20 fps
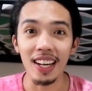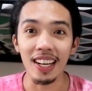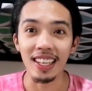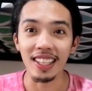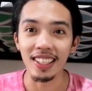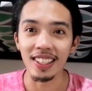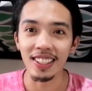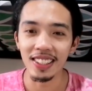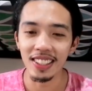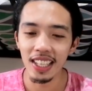lang.
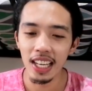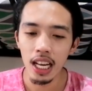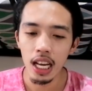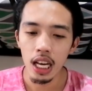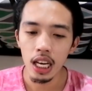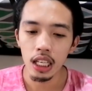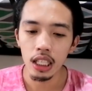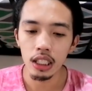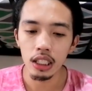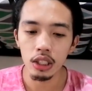
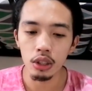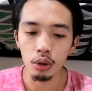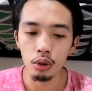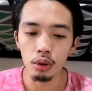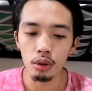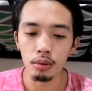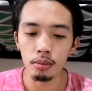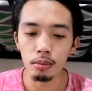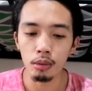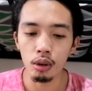
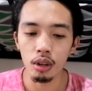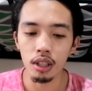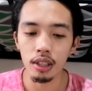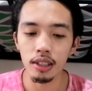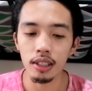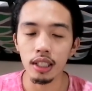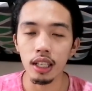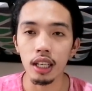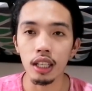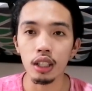So
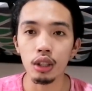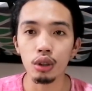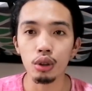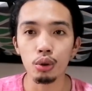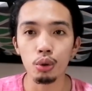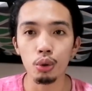more than